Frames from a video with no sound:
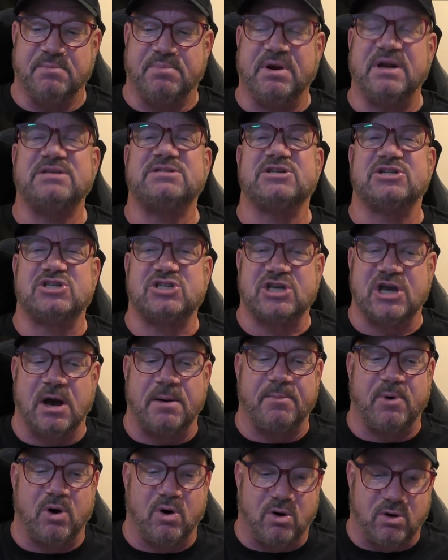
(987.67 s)
But it's a
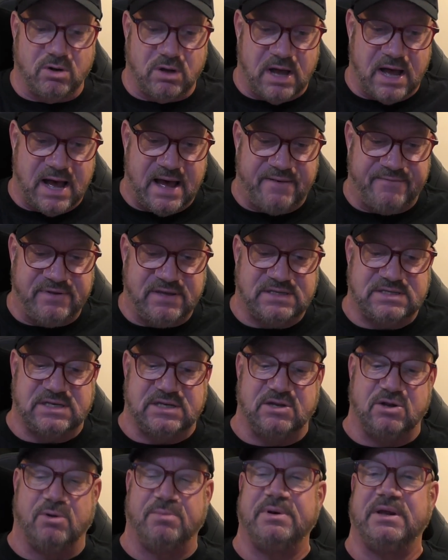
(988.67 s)
scum hole.
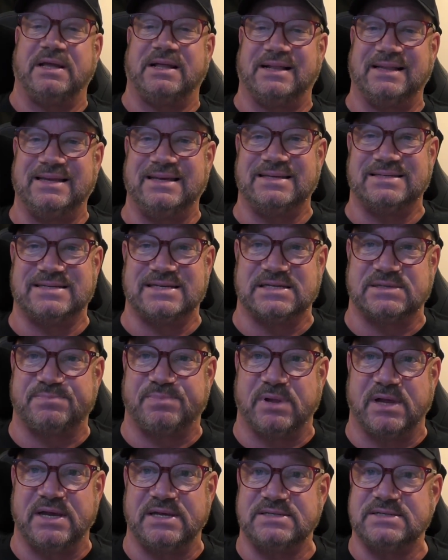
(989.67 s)
Obviously, nobody cleans this
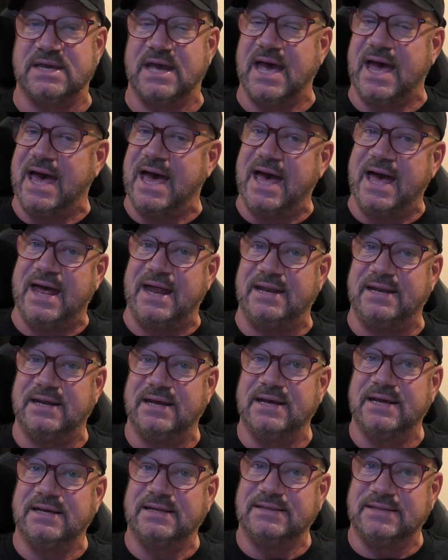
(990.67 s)
place.
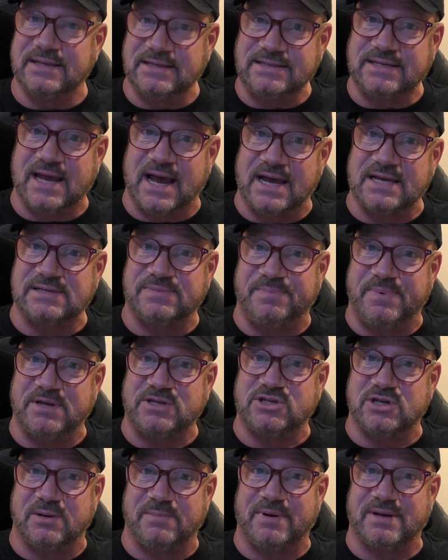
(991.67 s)
And this guy's
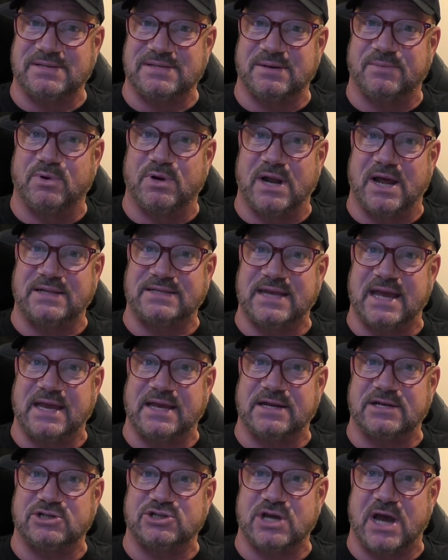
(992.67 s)
bitching about someone not
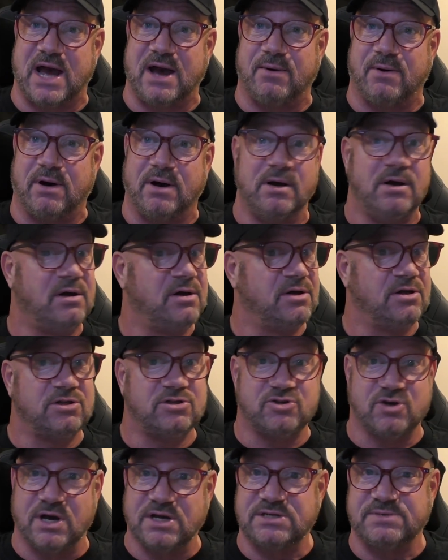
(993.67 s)
taking a shower.
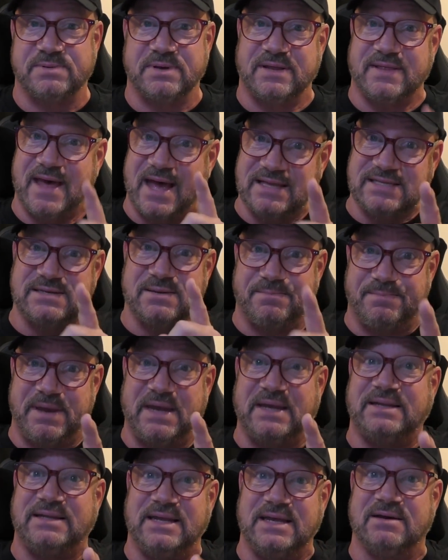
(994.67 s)
Trust me, that's a
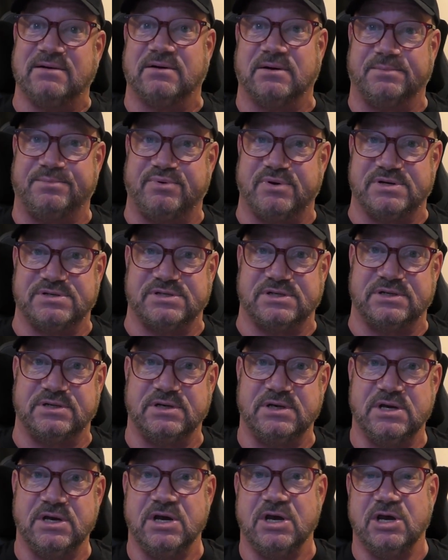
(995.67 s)
big deal in prison.
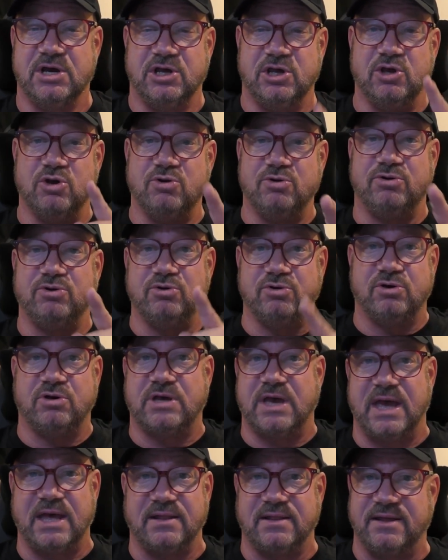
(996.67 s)
You you
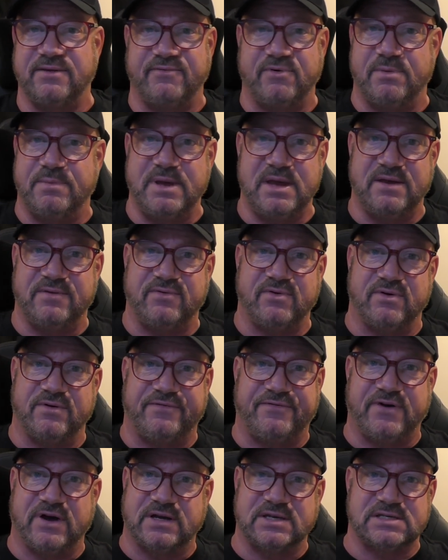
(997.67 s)
can't live with me if you're a
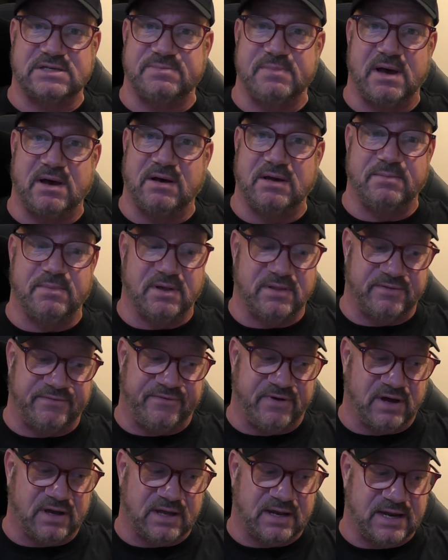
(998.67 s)
fucking smelly
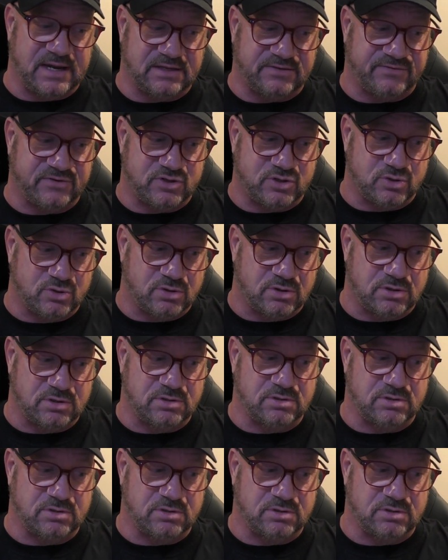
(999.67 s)
motherfucker, that's for sure.